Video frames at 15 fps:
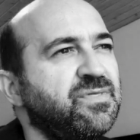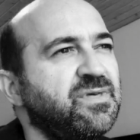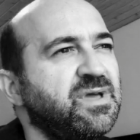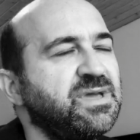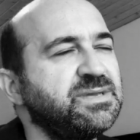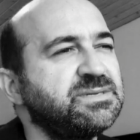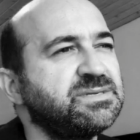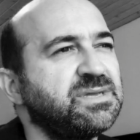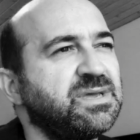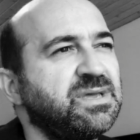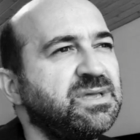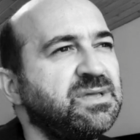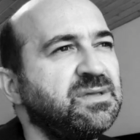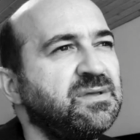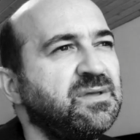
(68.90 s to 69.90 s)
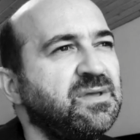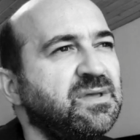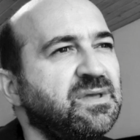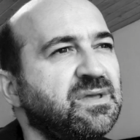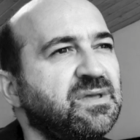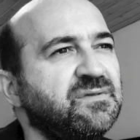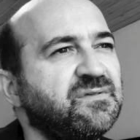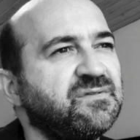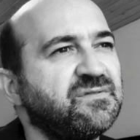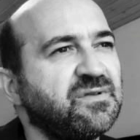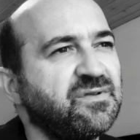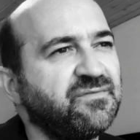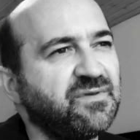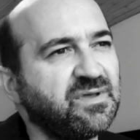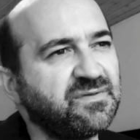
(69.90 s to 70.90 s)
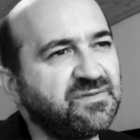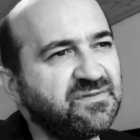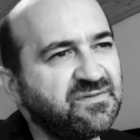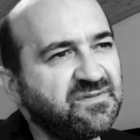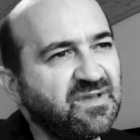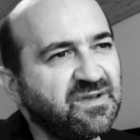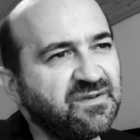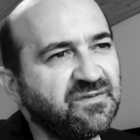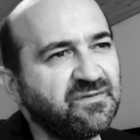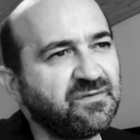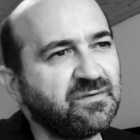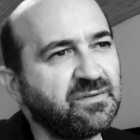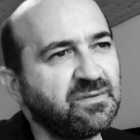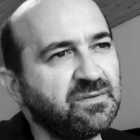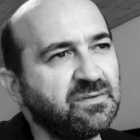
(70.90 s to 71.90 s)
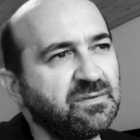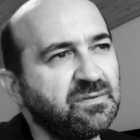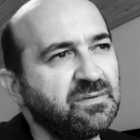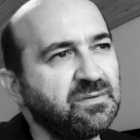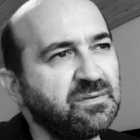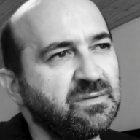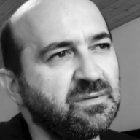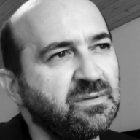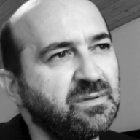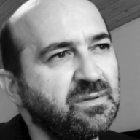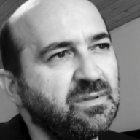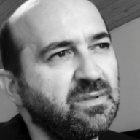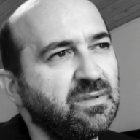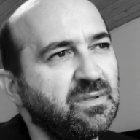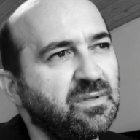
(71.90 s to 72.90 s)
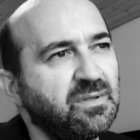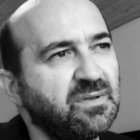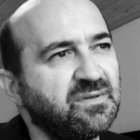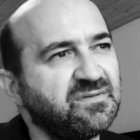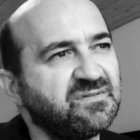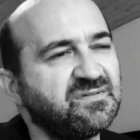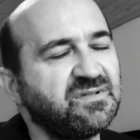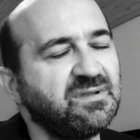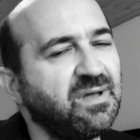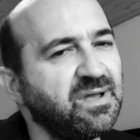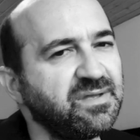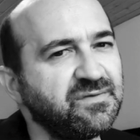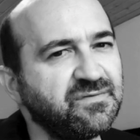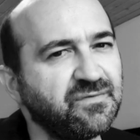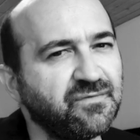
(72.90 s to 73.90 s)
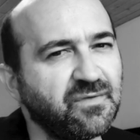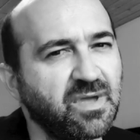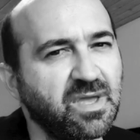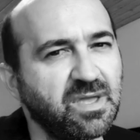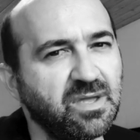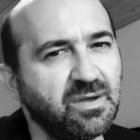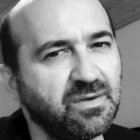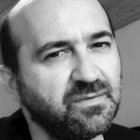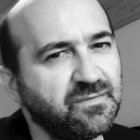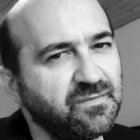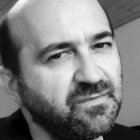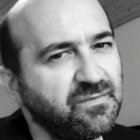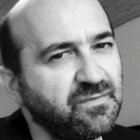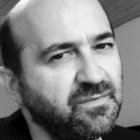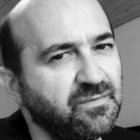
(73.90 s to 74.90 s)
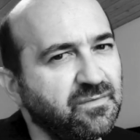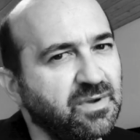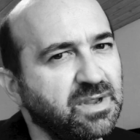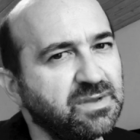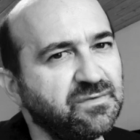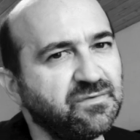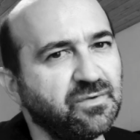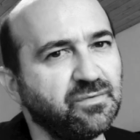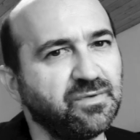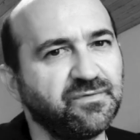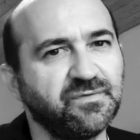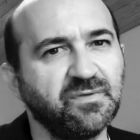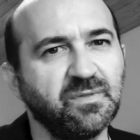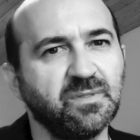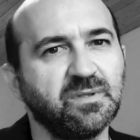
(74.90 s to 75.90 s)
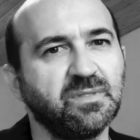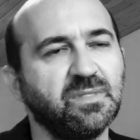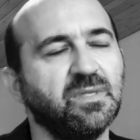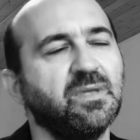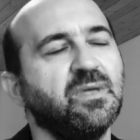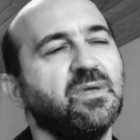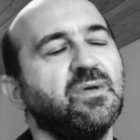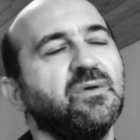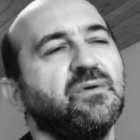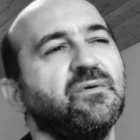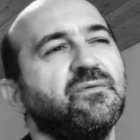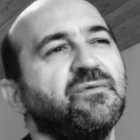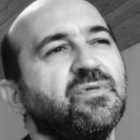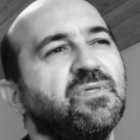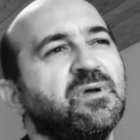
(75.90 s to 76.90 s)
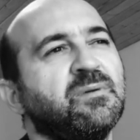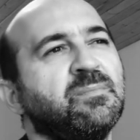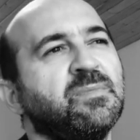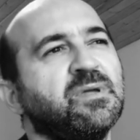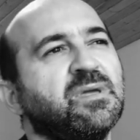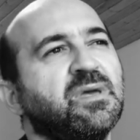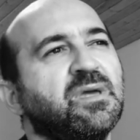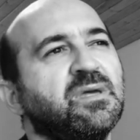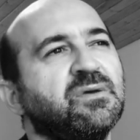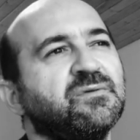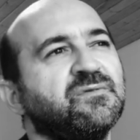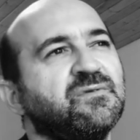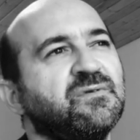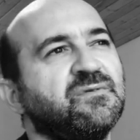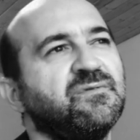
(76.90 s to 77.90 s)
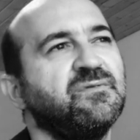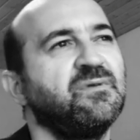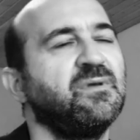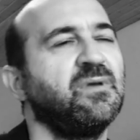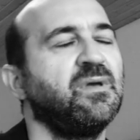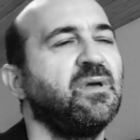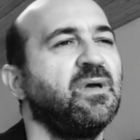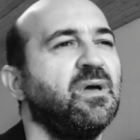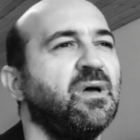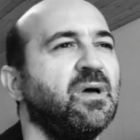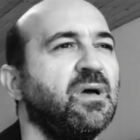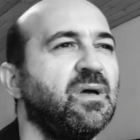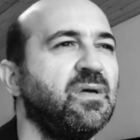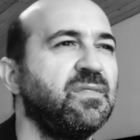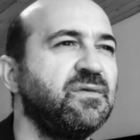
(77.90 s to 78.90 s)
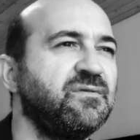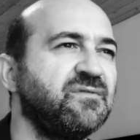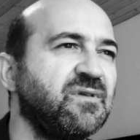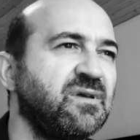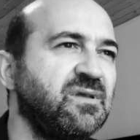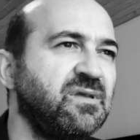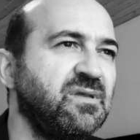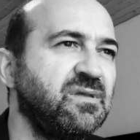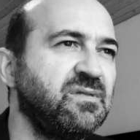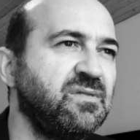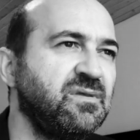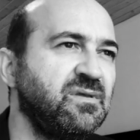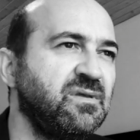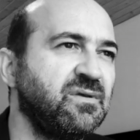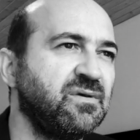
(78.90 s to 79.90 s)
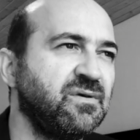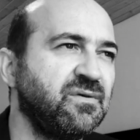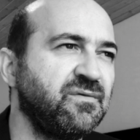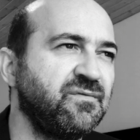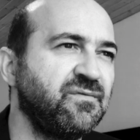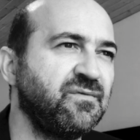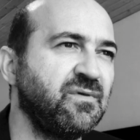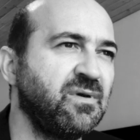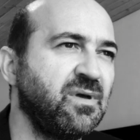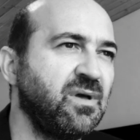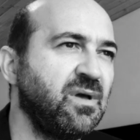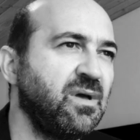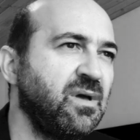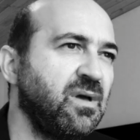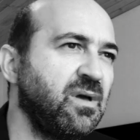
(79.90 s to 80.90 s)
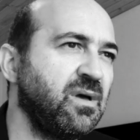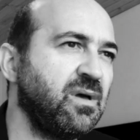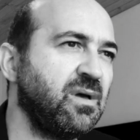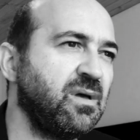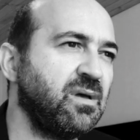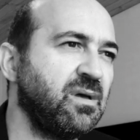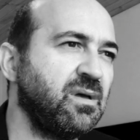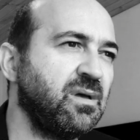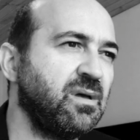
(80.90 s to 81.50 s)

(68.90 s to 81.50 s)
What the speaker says: they say is a sort of a section, a slice of chaos, right? So we've seen that for them the chaos is this idea of